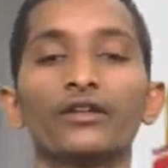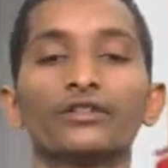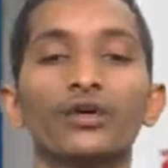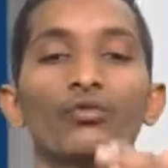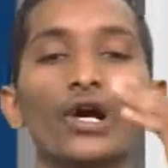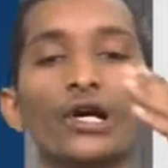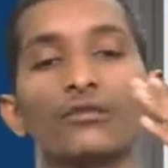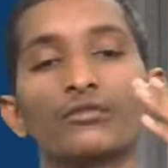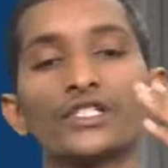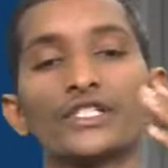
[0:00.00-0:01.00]
The wall
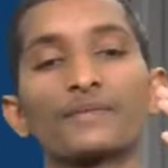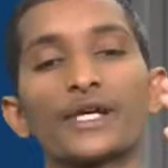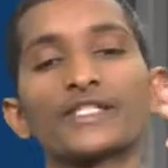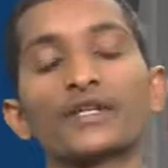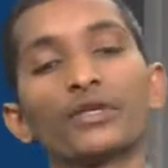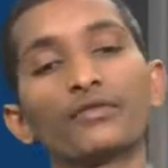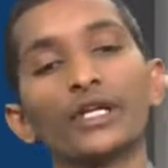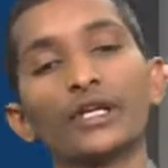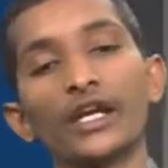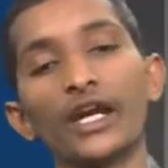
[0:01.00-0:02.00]
which is present
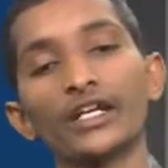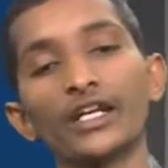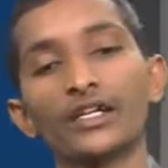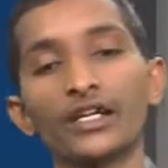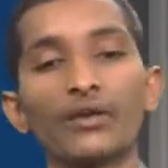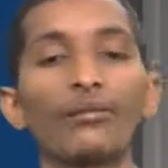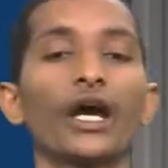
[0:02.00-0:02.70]
between right atrium